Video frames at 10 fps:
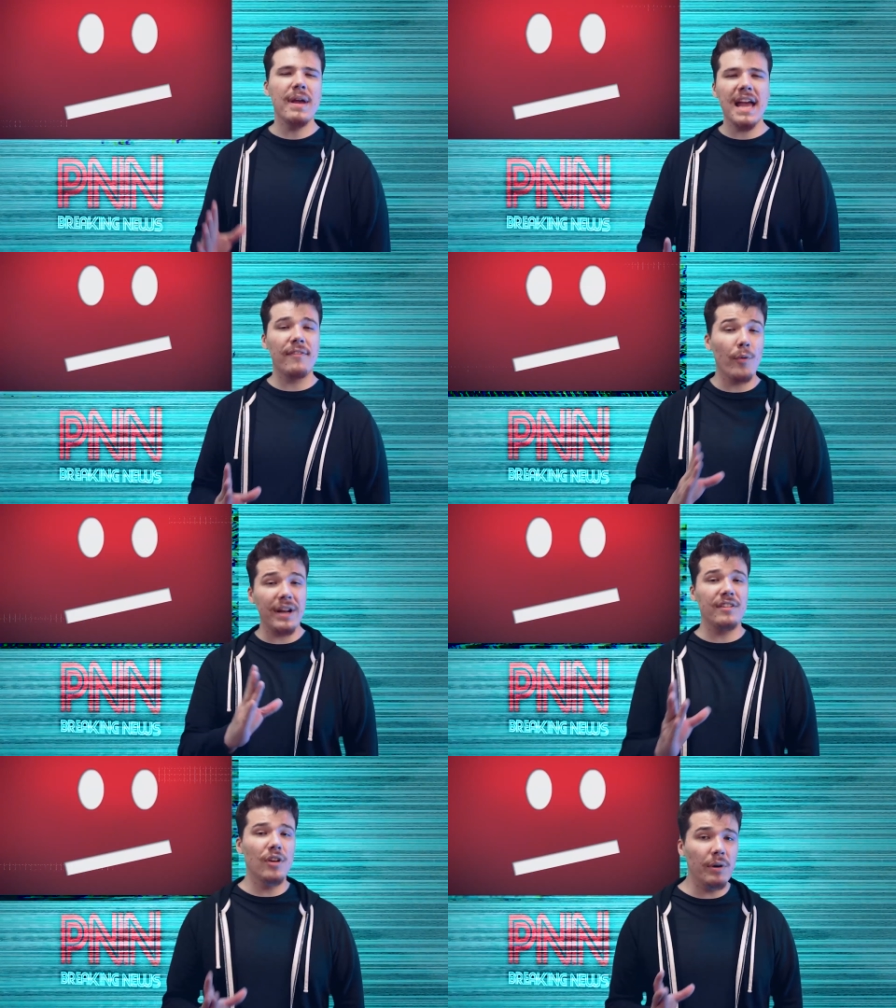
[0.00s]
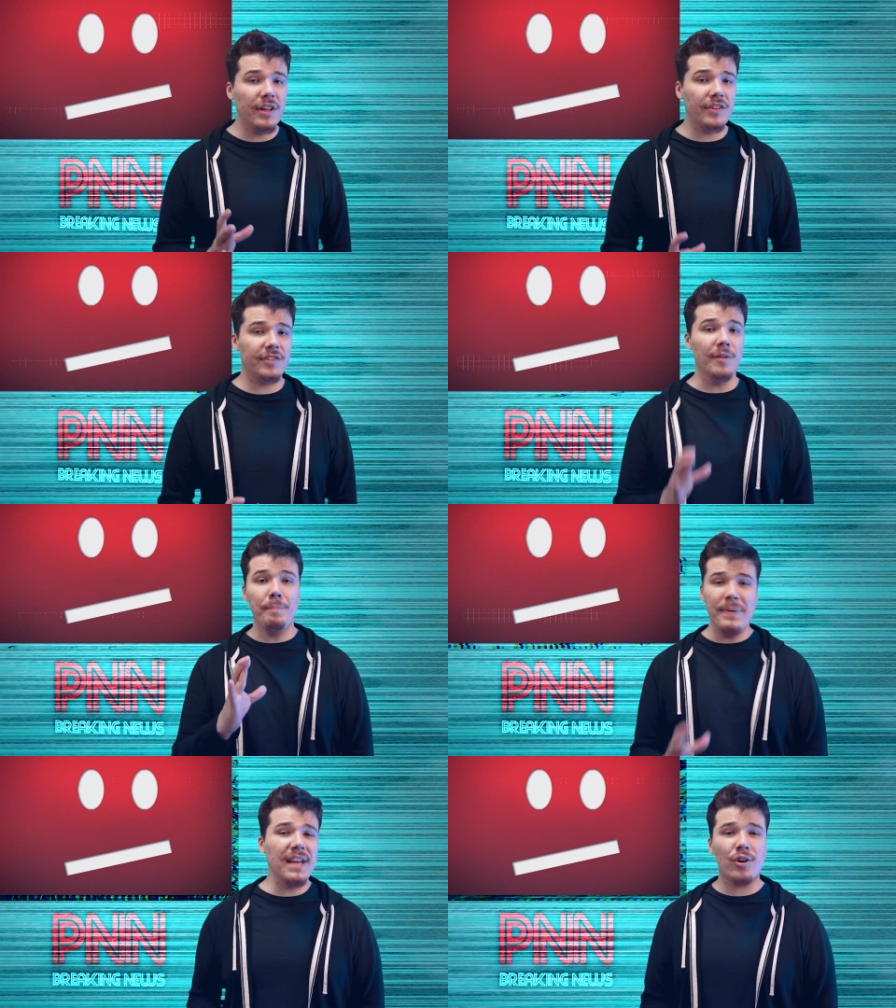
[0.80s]
may have already noticed some
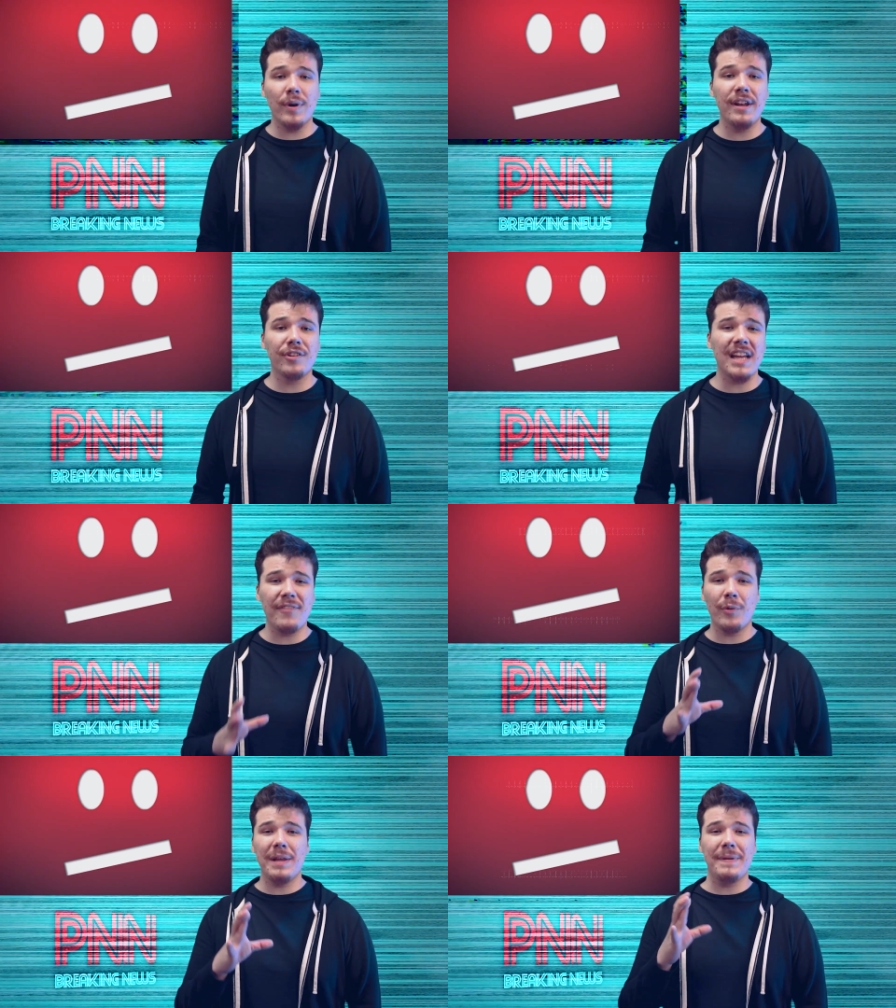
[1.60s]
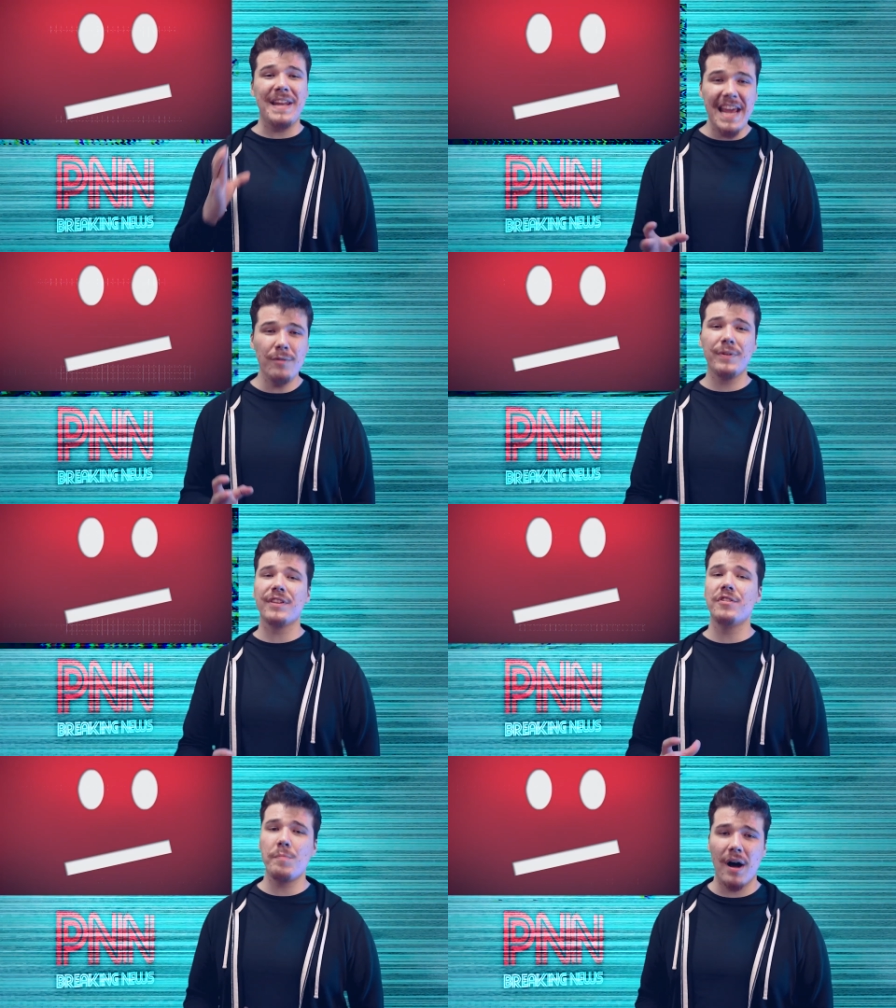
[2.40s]
big creators have already been hit with
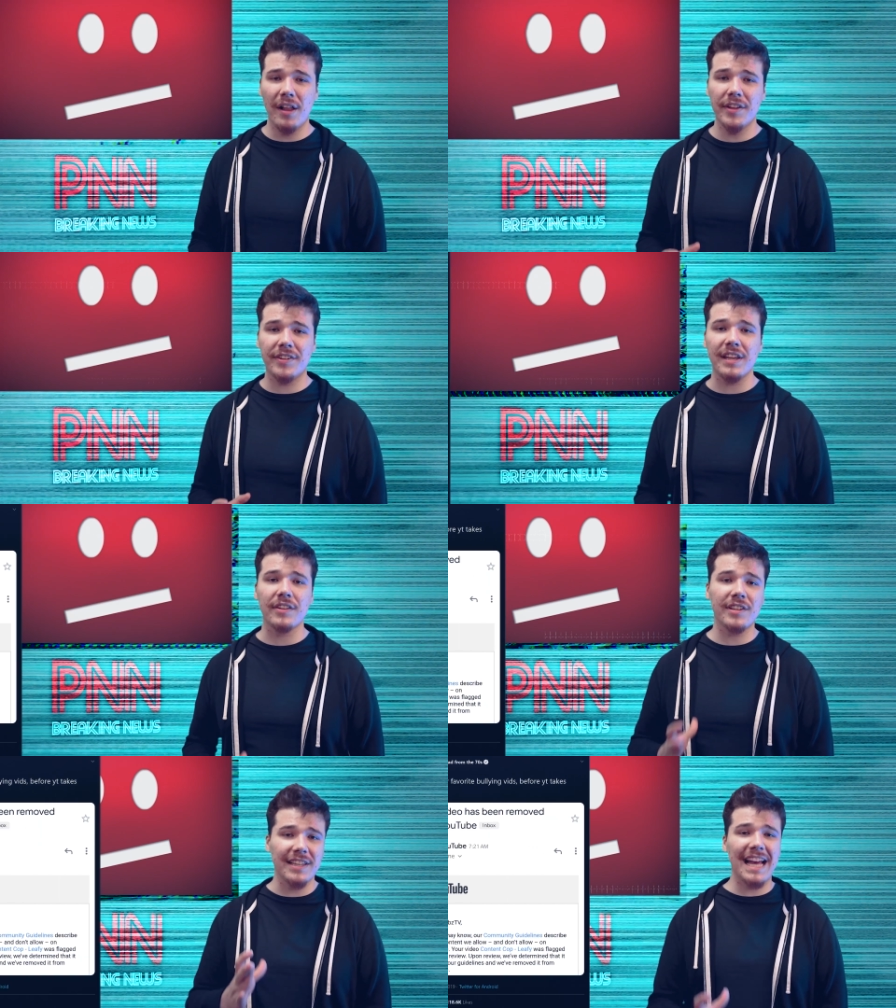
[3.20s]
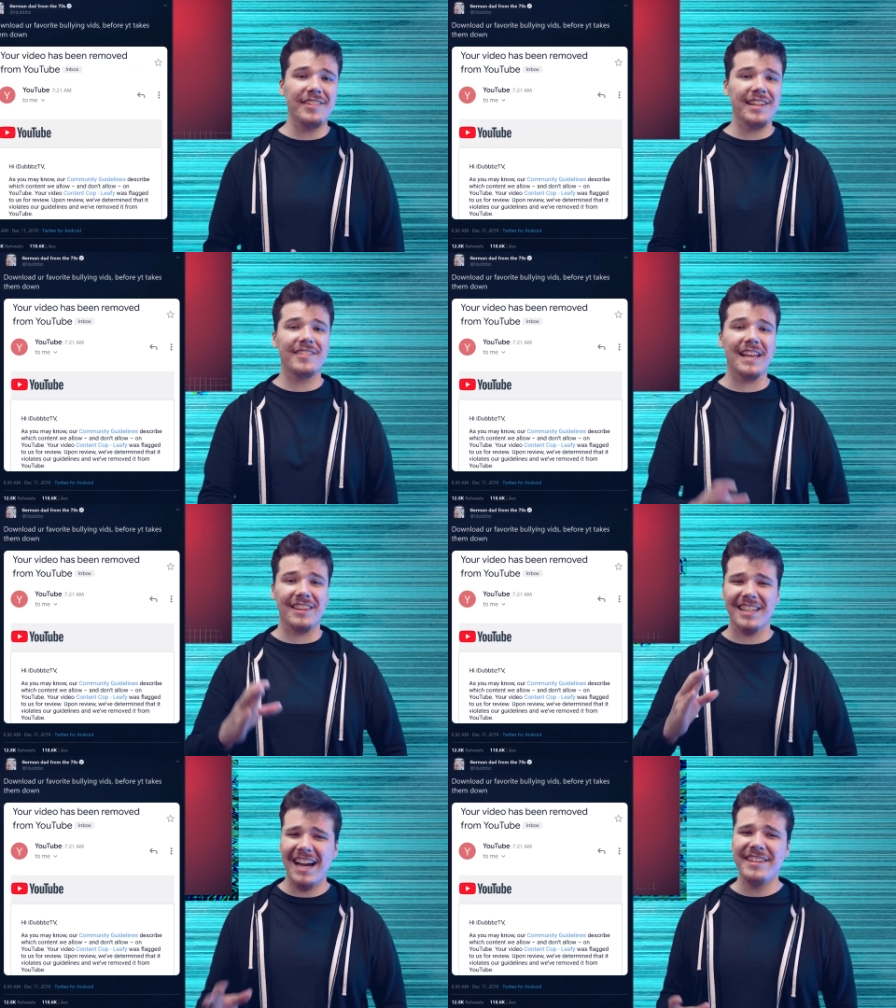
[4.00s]
the new policy, as classics
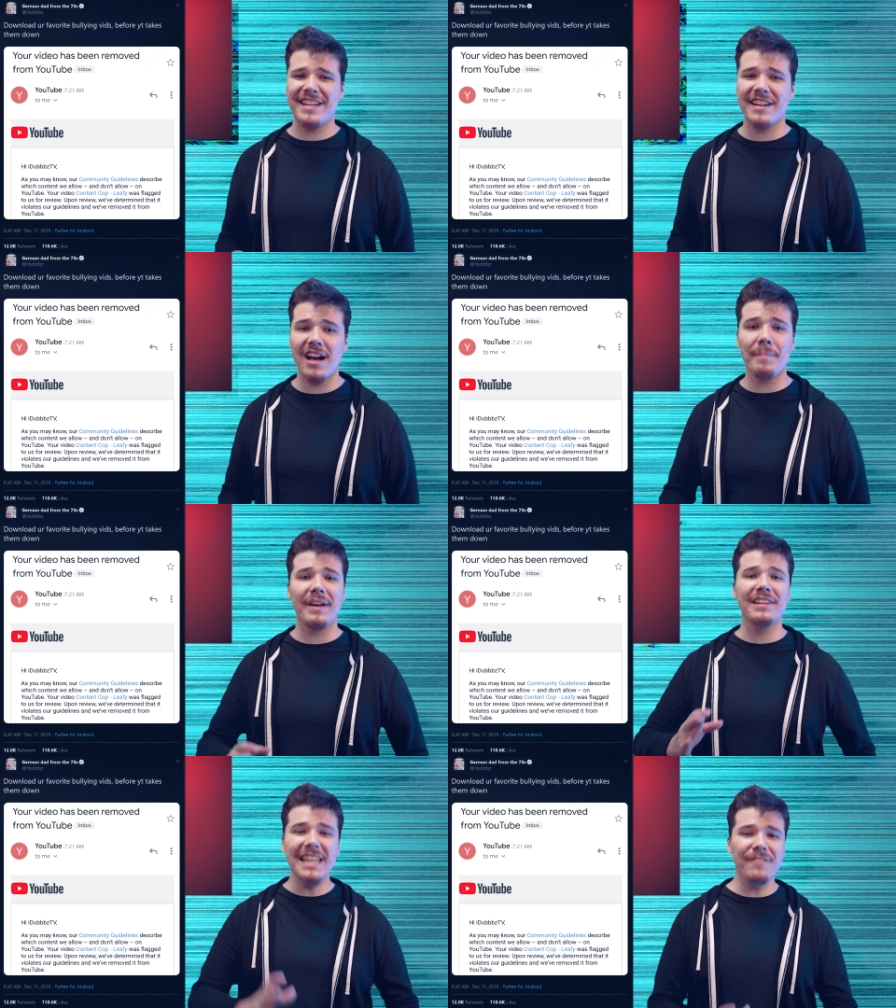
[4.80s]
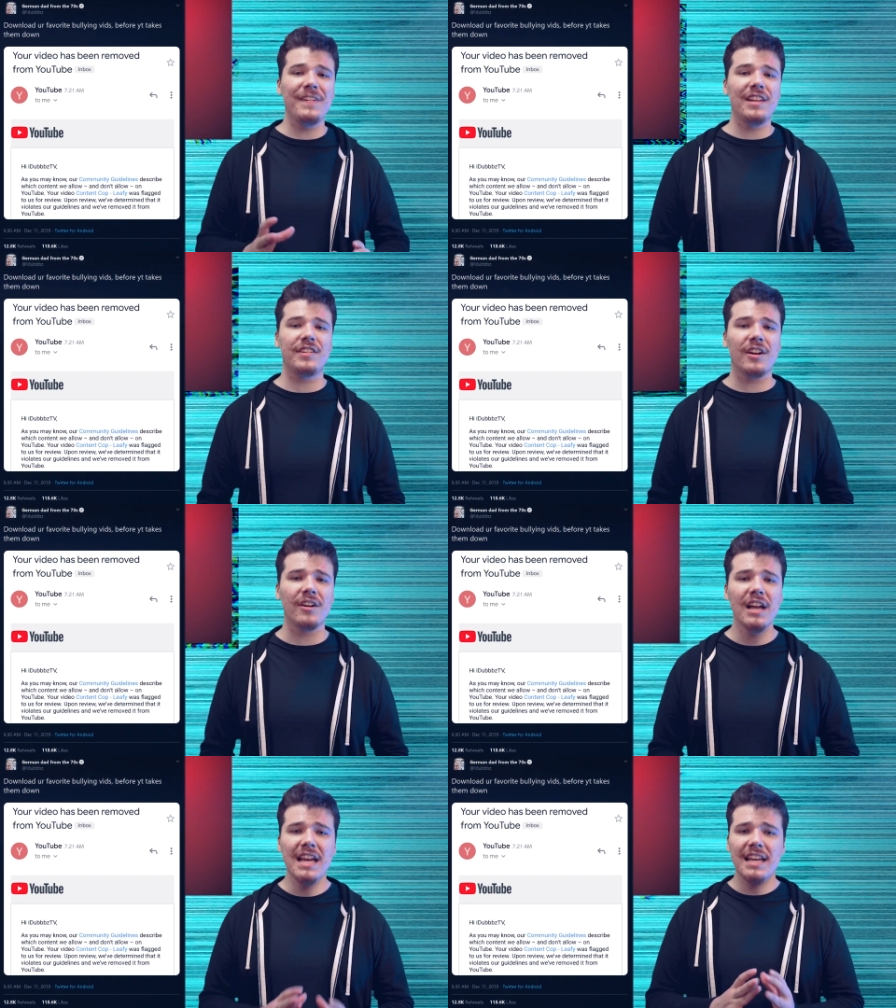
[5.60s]
like the content cop on Leafy is
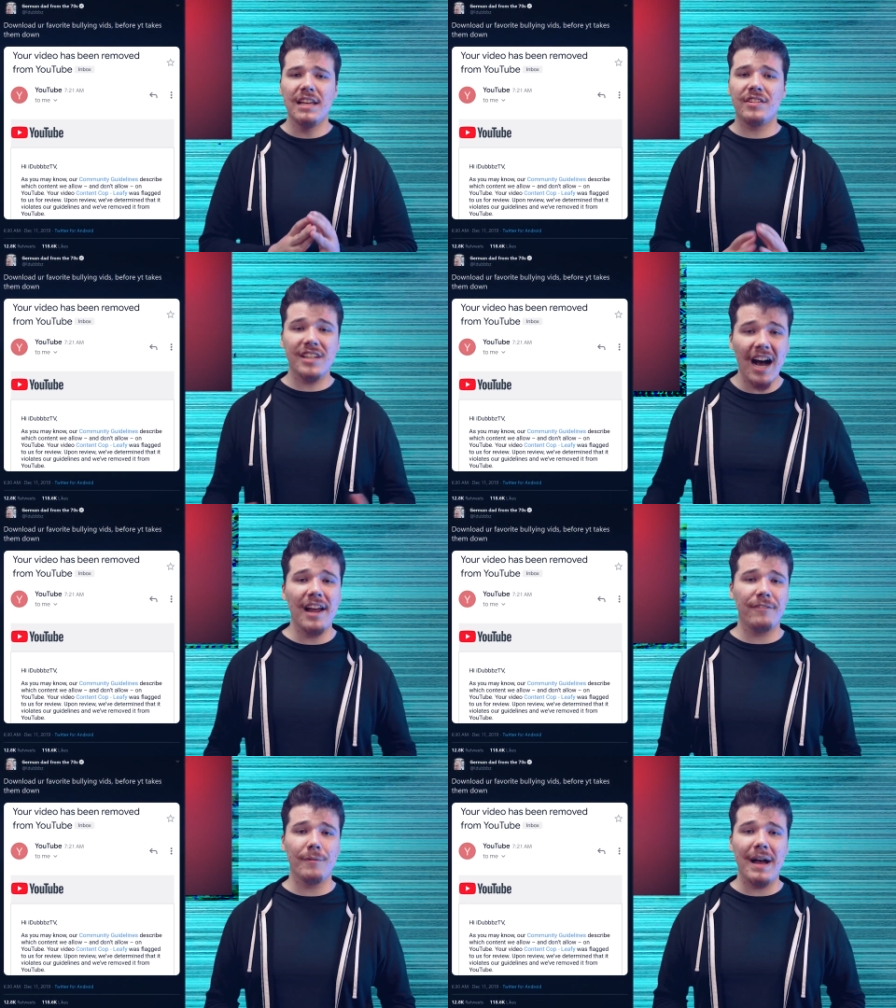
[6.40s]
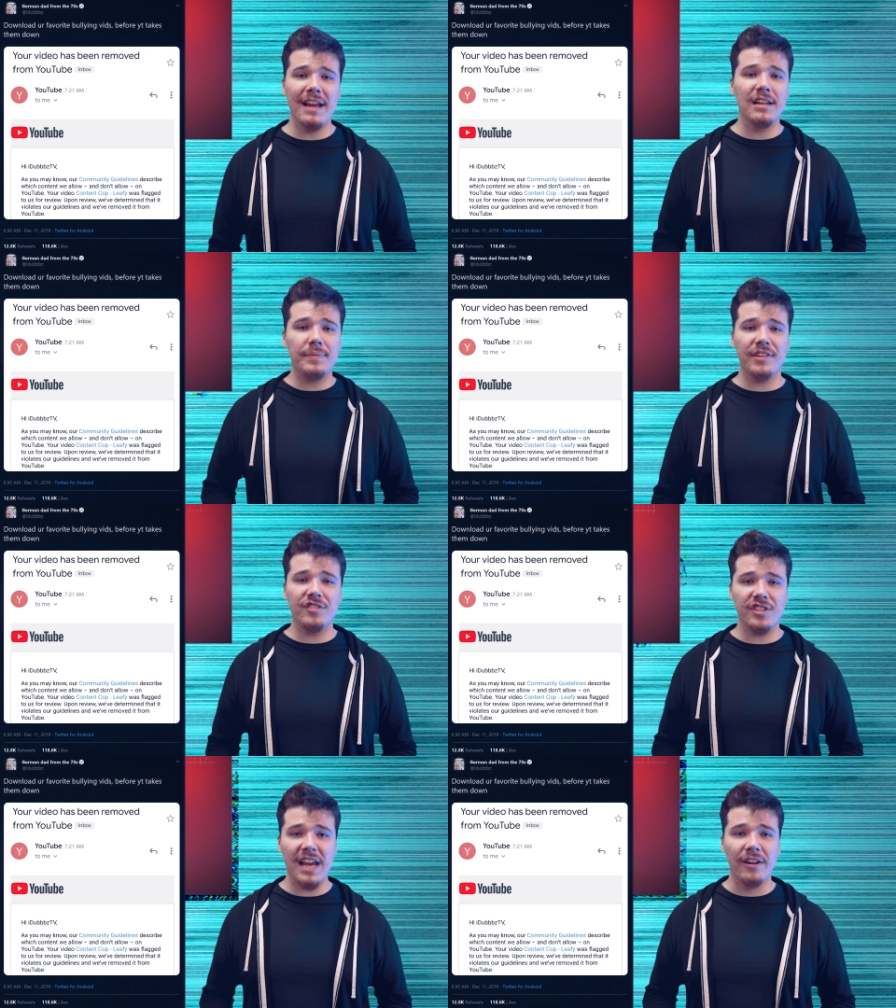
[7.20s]
here is gone from Idubbbz's
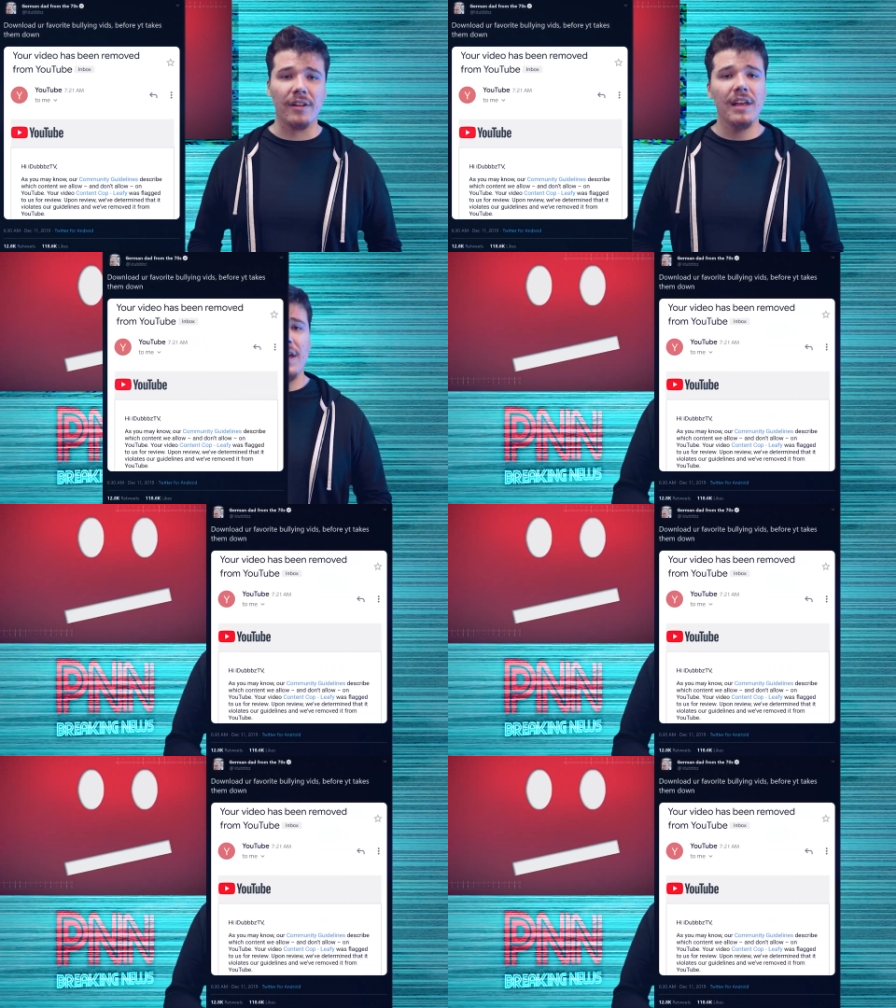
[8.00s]
channel,